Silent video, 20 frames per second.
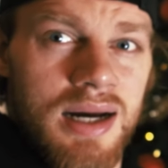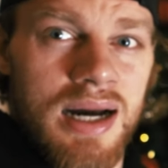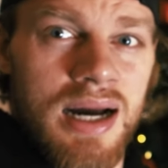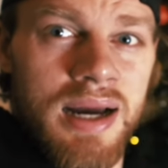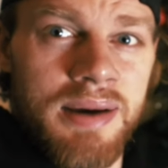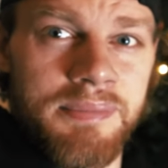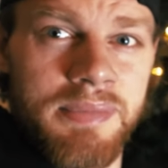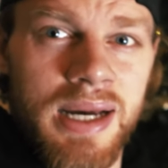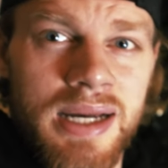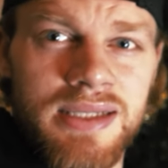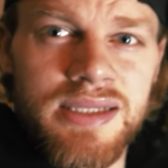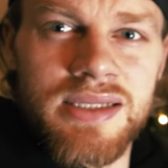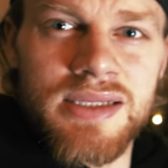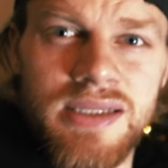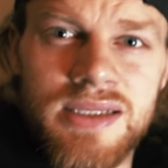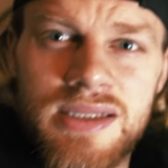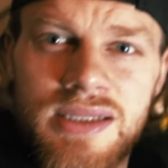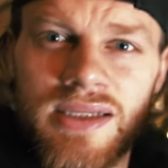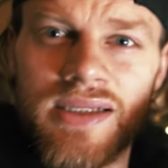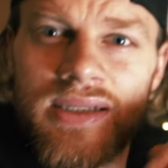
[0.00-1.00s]
I imagine
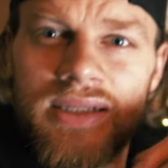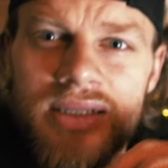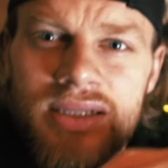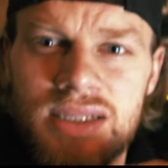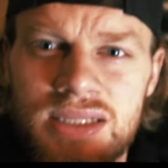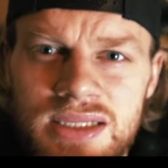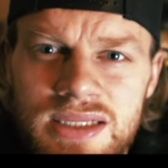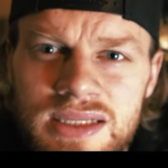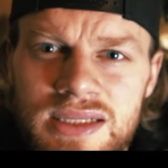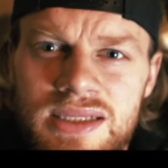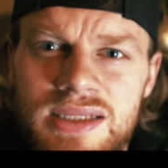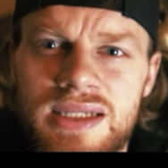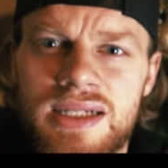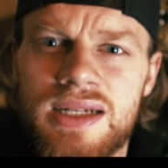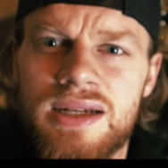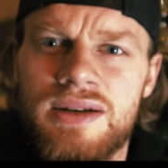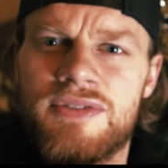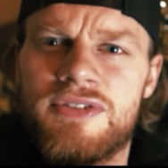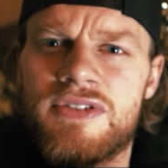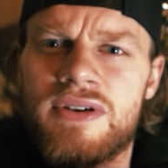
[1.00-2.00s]
she's
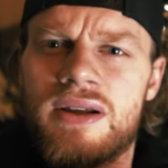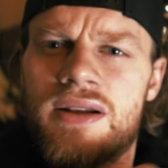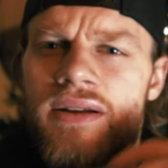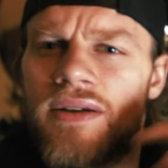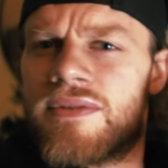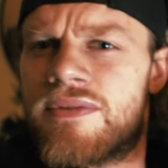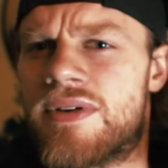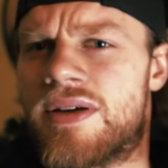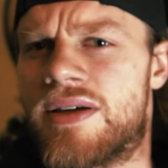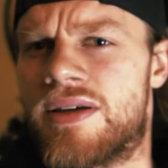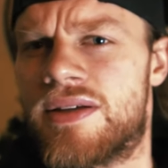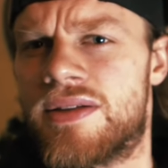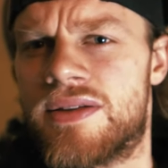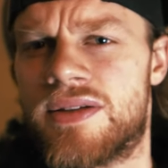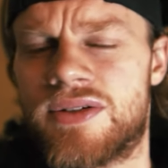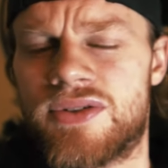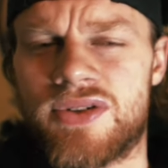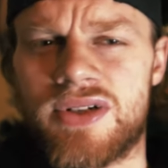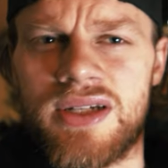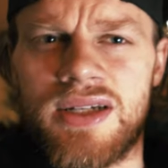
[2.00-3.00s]
sitting in front of the
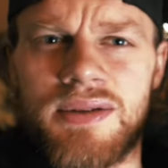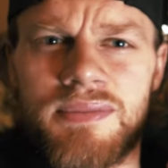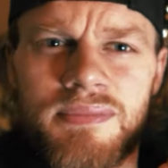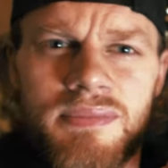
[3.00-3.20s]
tree,